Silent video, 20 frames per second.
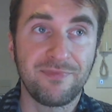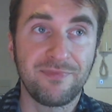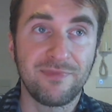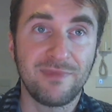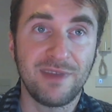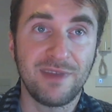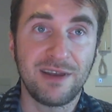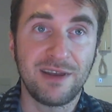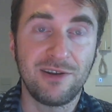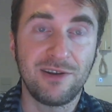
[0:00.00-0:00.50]

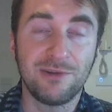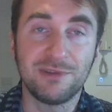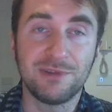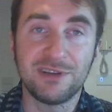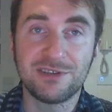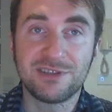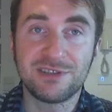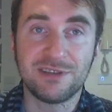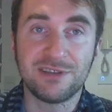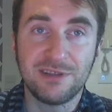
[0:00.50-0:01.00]
I don't know,
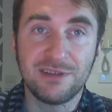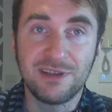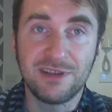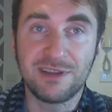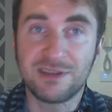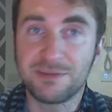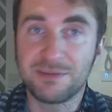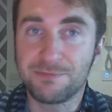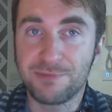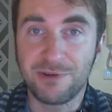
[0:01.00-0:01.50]

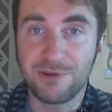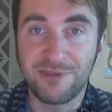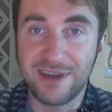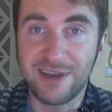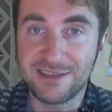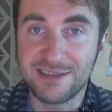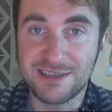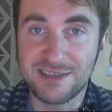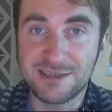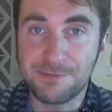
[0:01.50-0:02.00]
it
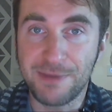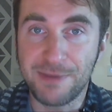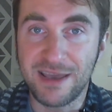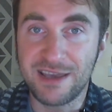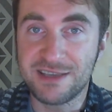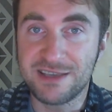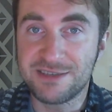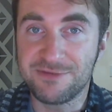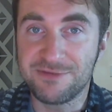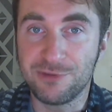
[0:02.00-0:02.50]
provides a
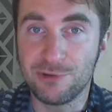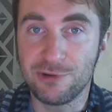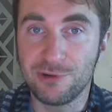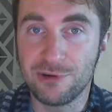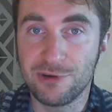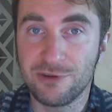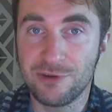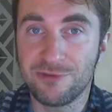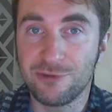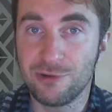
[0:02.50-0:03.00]
space
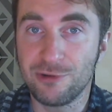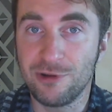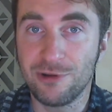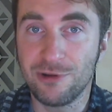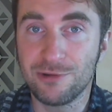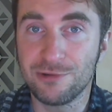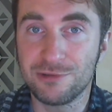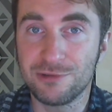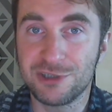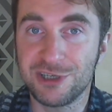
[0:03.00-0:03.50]
for
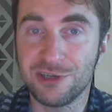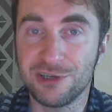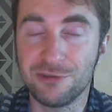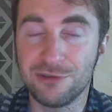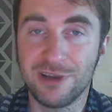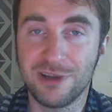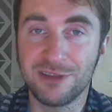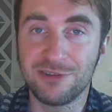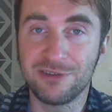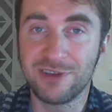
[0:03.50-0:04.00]
local
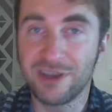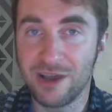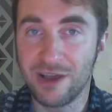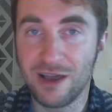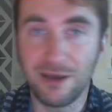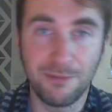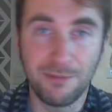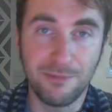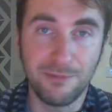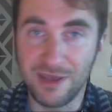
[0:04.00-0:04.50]
children to
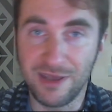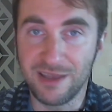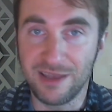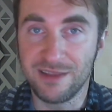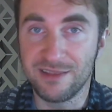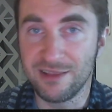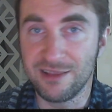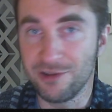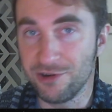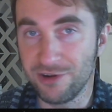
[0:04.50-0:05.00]
come
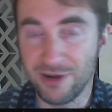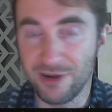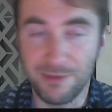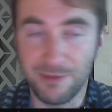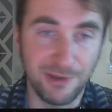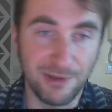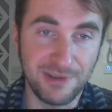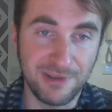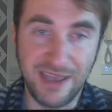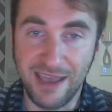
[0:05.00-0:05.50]
and learn
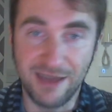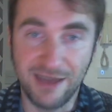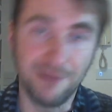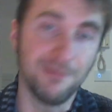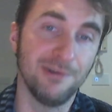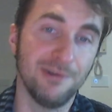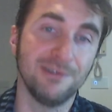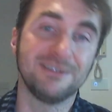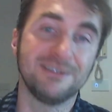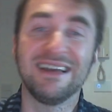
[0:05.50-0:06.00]
about
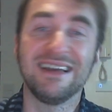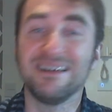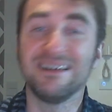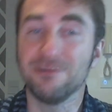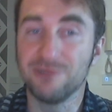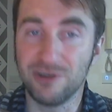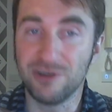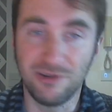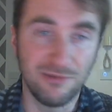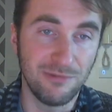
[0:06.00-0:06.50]
animals. I
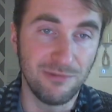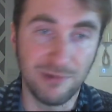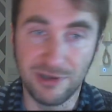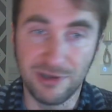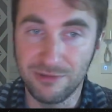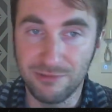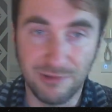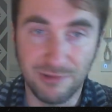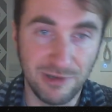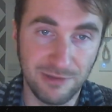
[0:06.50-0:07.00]
don't know,
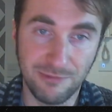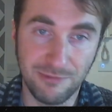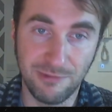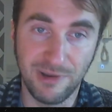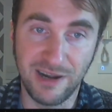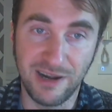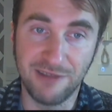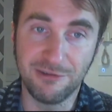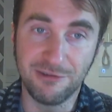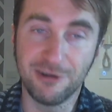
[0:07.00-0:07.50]

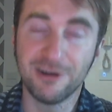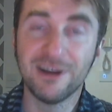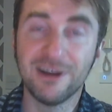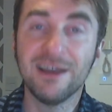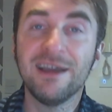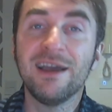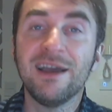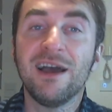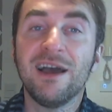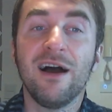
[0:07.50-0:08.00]
whatever.
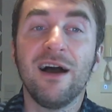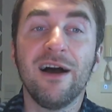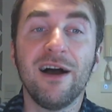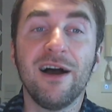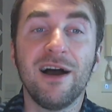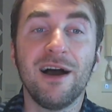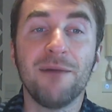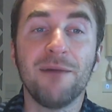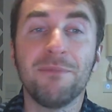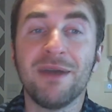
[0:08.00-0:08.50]

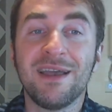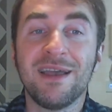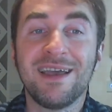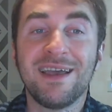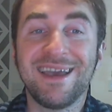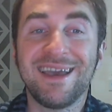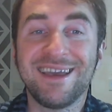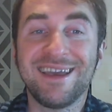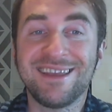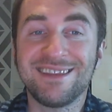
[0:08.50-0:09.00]

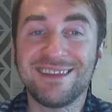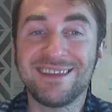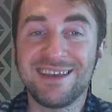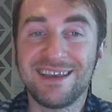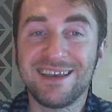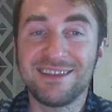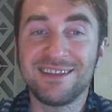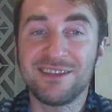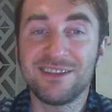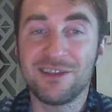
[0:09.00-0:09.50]
And
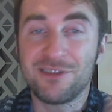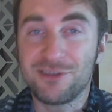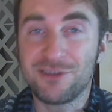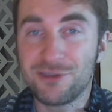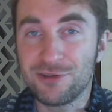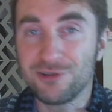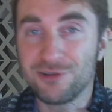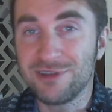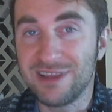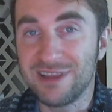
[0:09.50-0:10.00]
then the
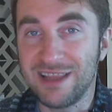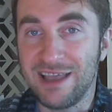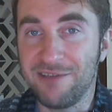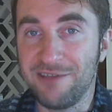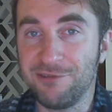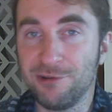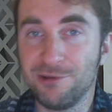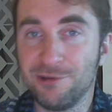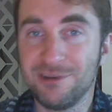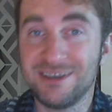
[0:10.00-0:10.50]
third
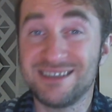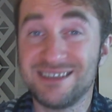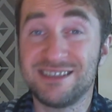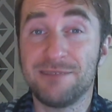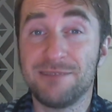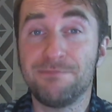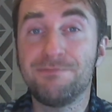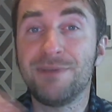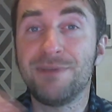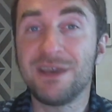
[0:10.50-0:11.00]
level is the
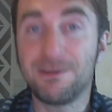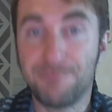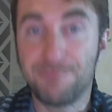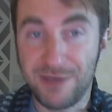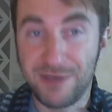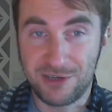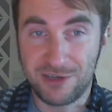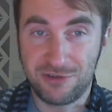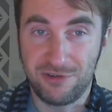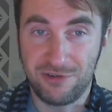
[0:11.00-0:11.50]
big
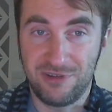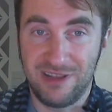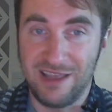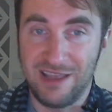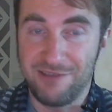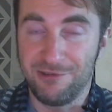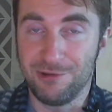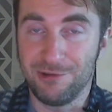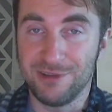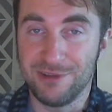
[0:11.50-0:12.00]
picture level.